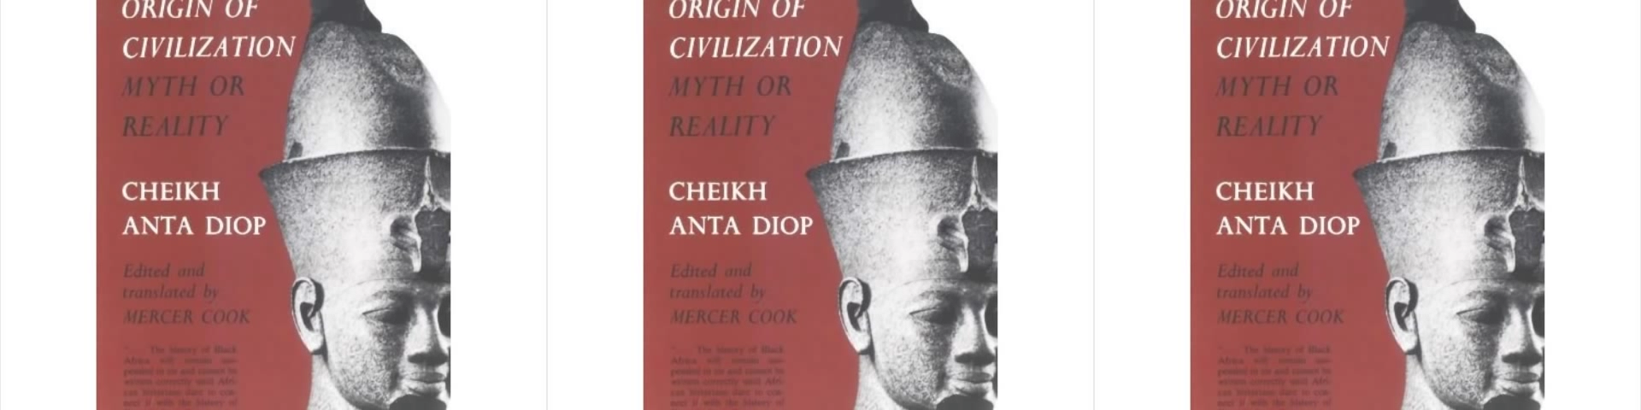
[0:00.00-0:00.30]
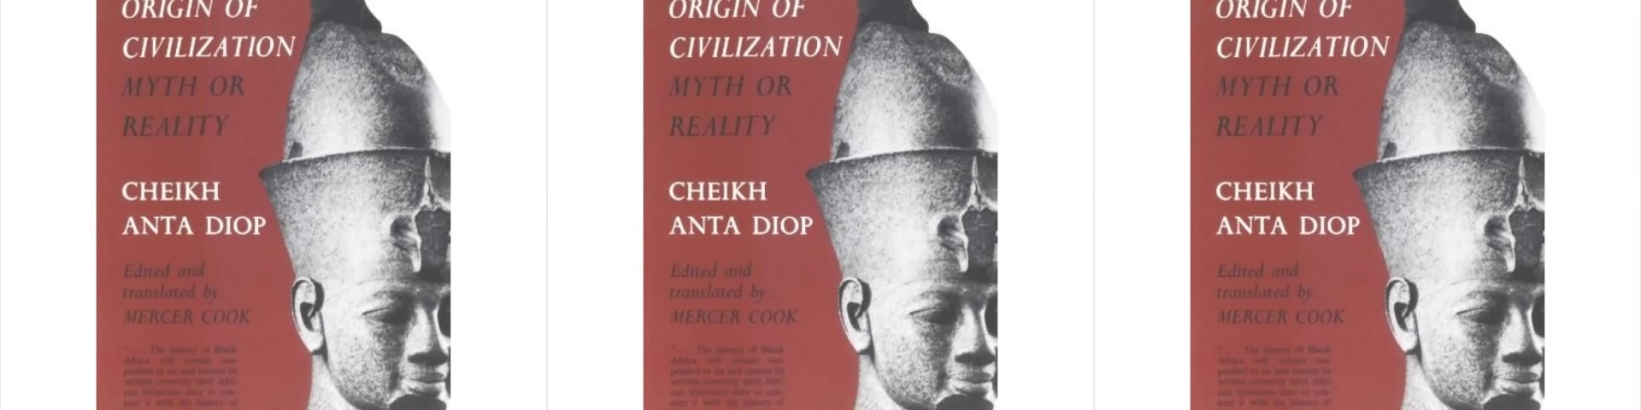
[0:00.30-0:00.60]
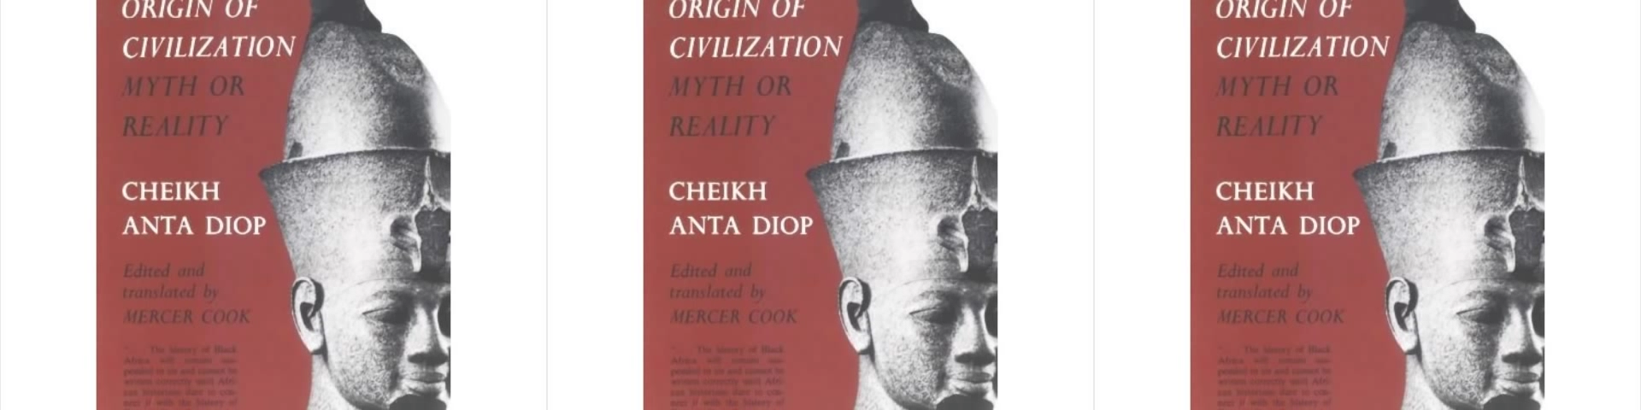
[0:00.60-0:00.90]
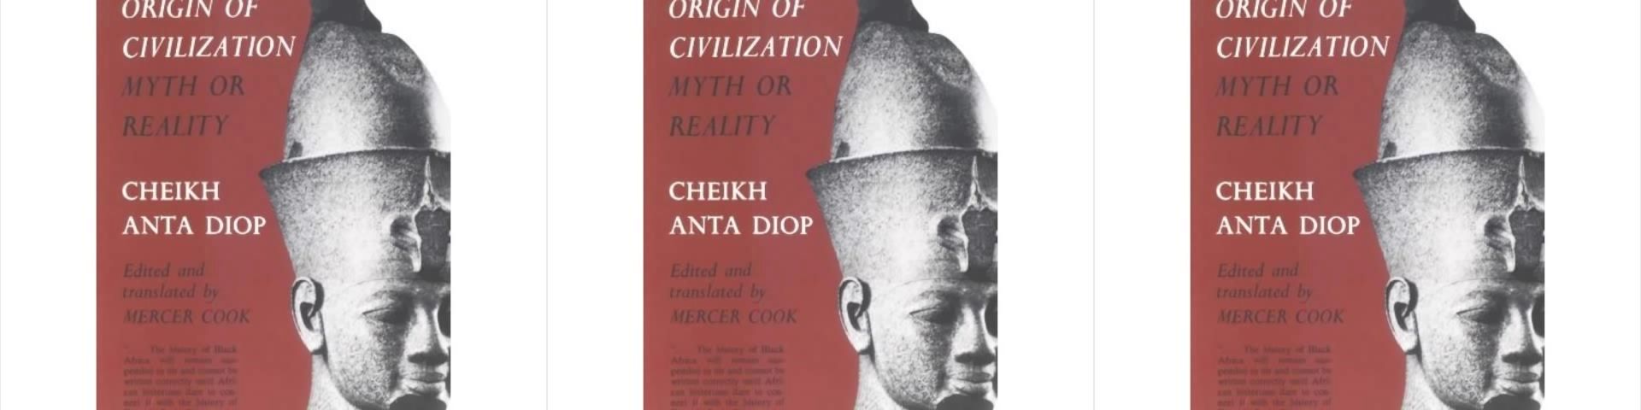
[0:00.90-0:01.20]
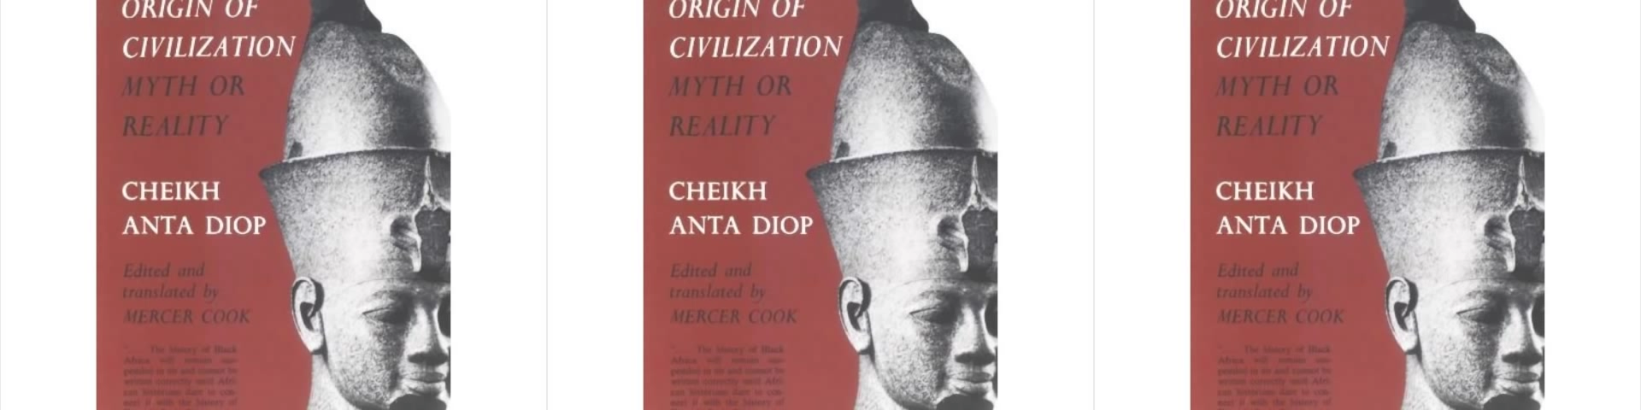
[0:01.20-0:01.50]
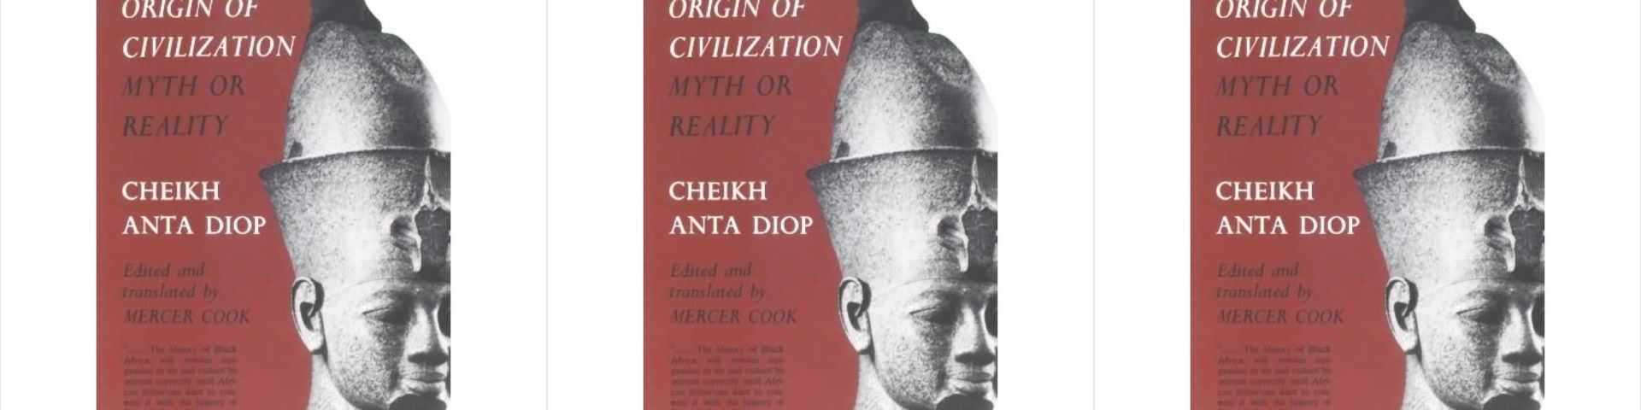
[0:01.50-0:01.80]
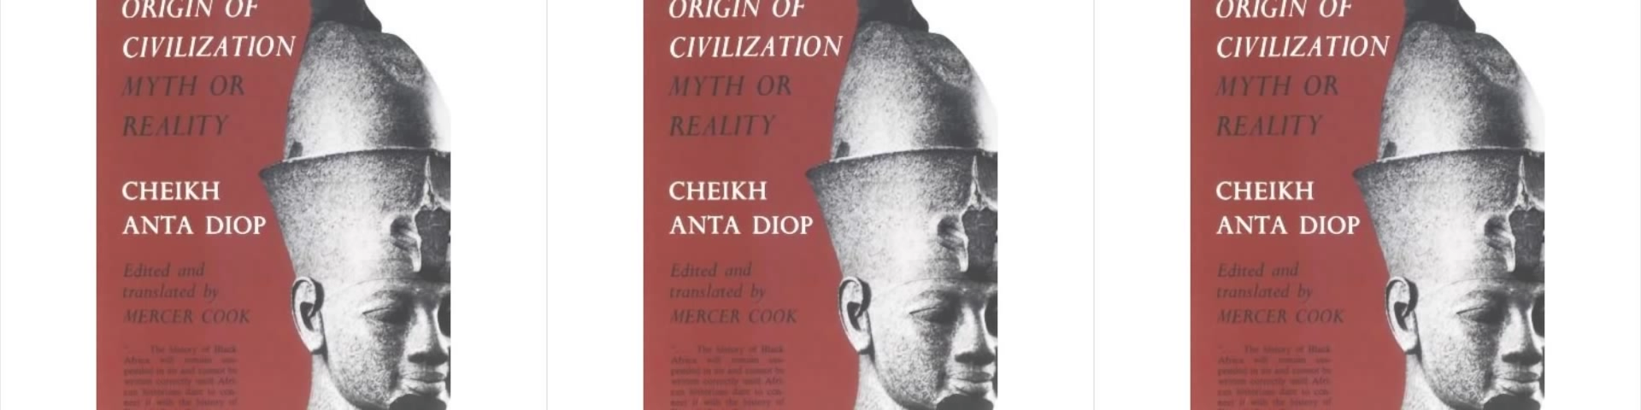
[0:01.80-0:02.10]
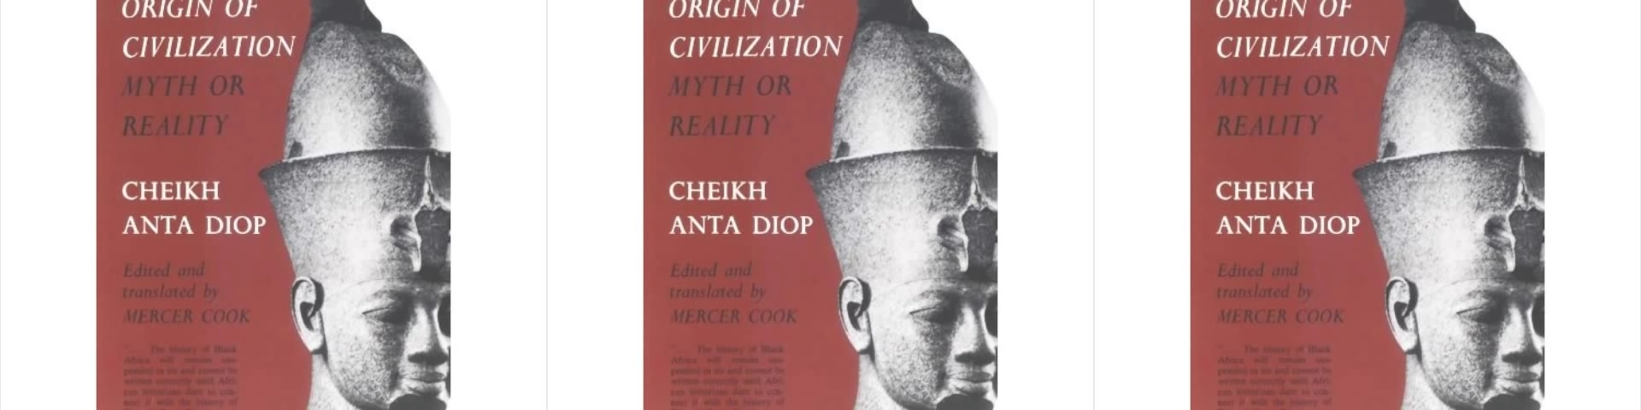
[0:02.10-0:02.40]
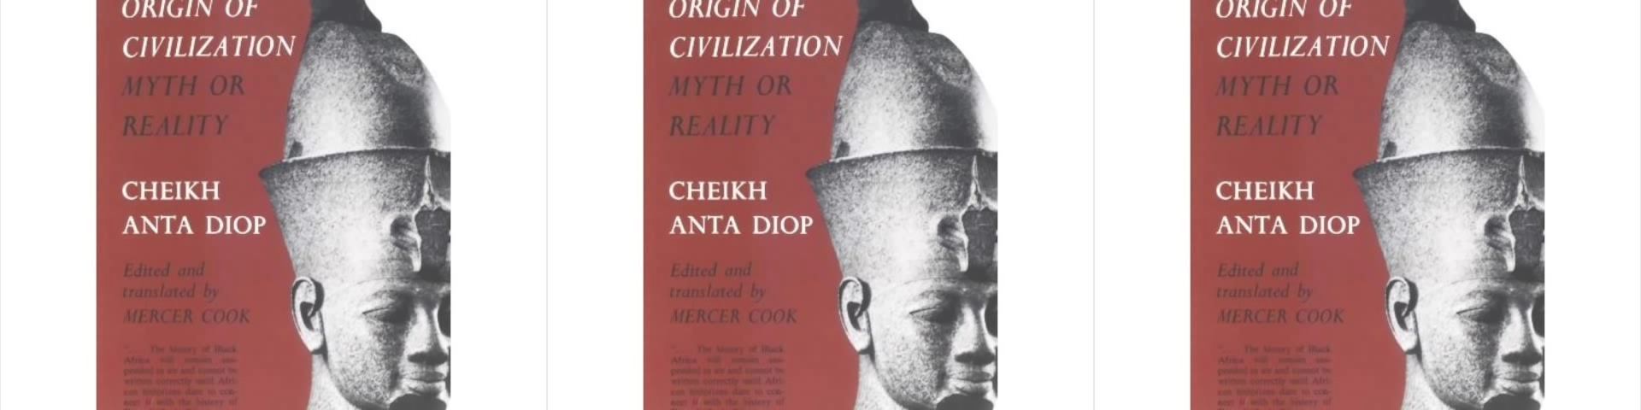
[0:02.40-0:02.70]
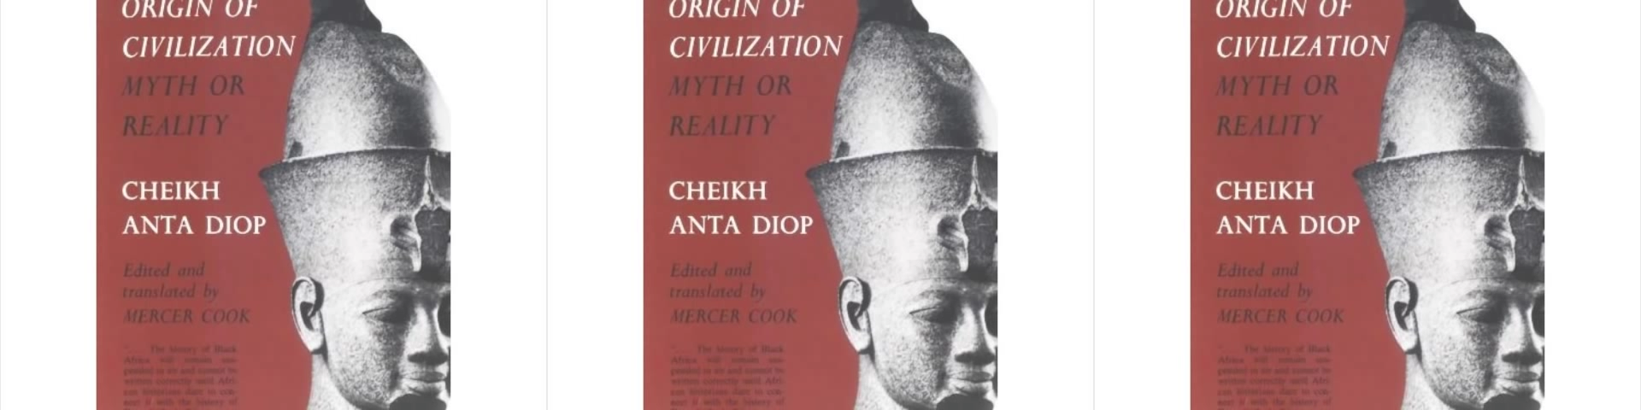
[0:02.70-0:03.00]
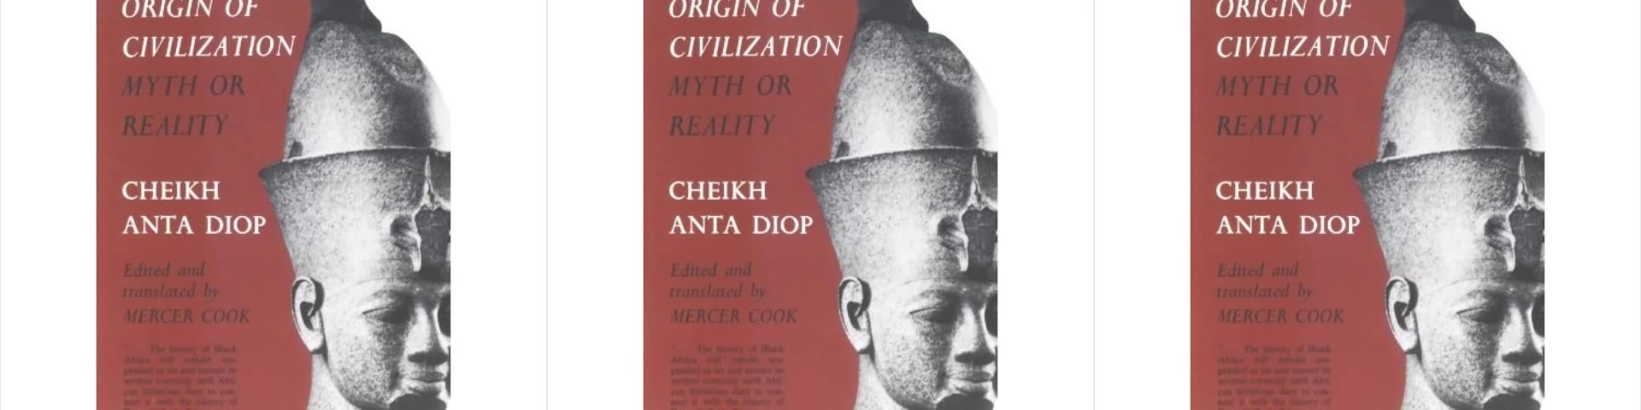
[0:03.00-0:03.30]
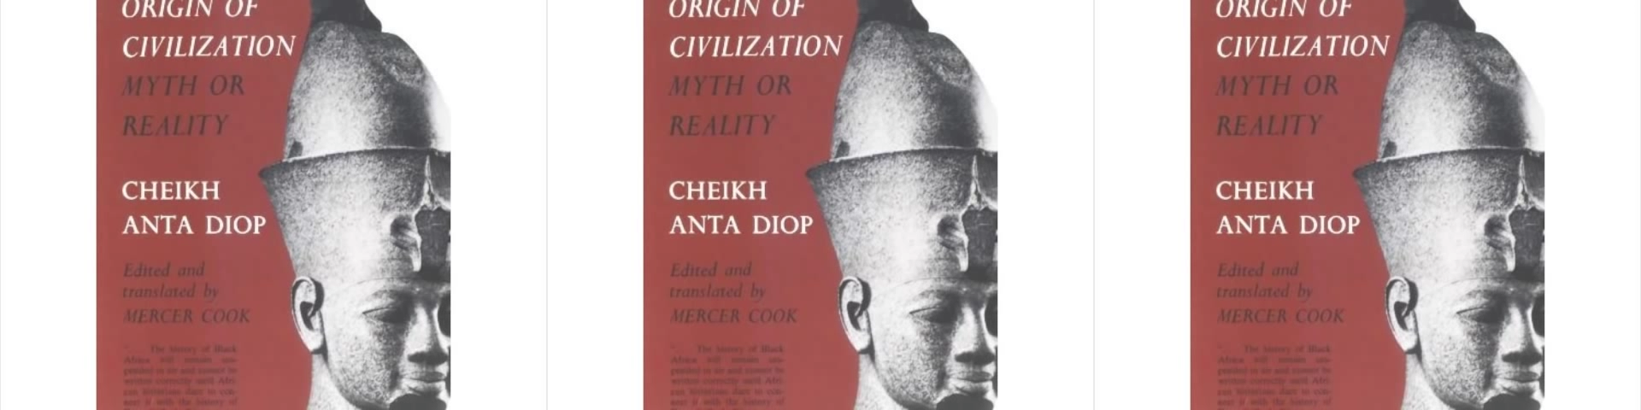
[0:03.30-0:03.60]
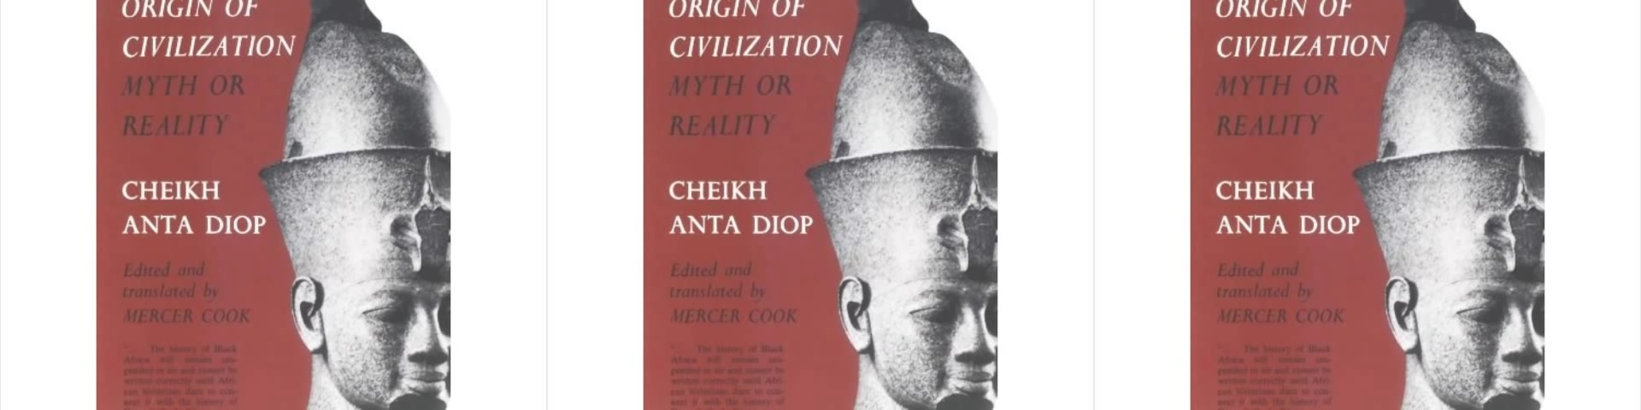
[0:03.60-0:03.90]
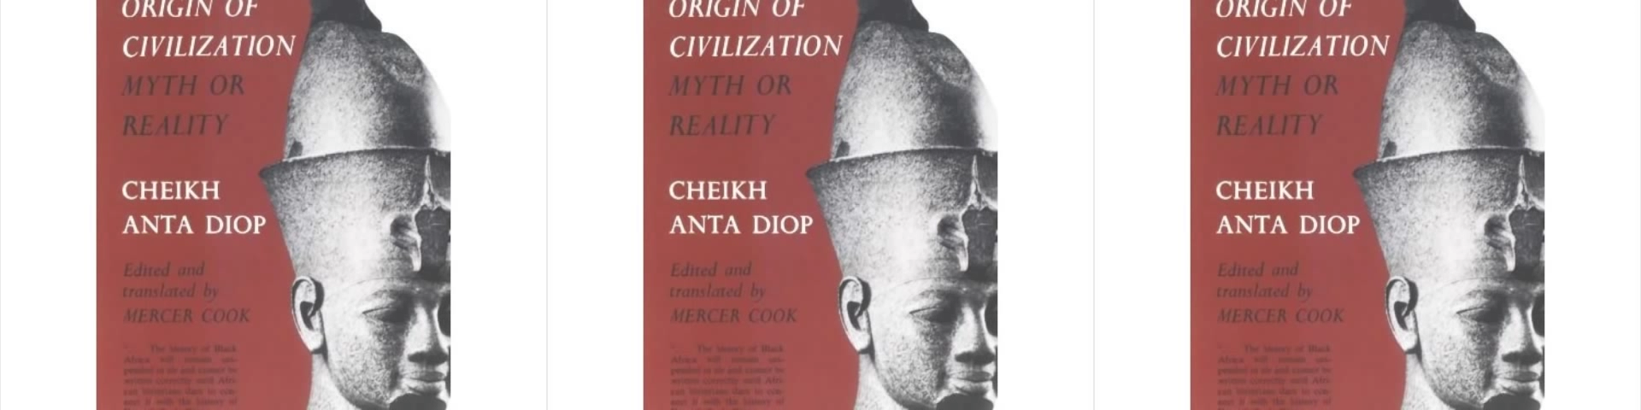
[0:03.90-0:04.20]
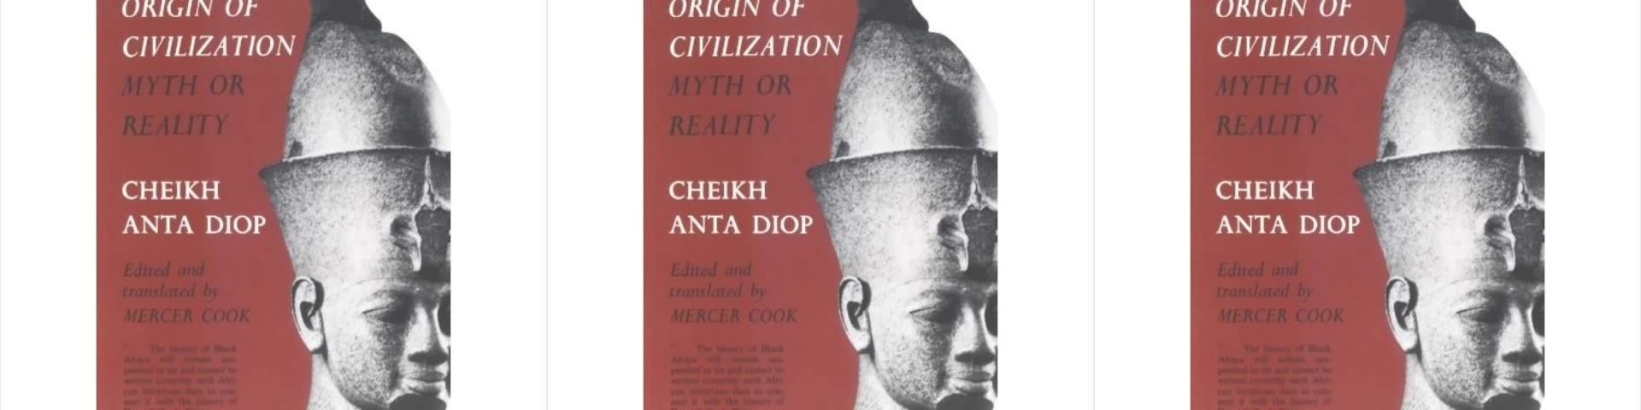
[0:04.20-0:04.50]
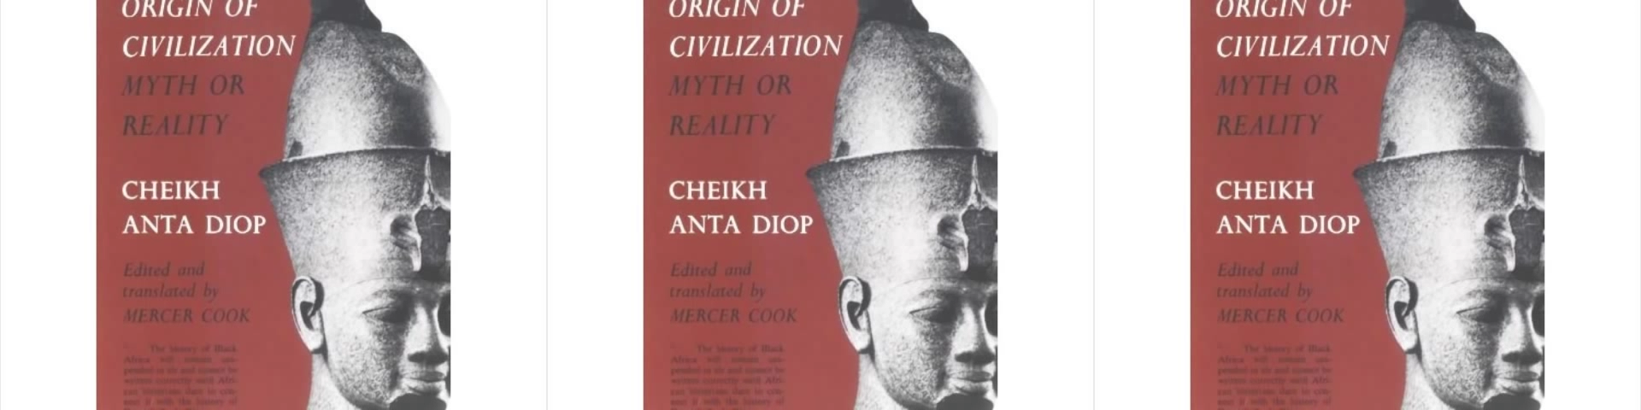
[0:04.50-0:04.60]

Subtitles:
[unreadable: no face in view]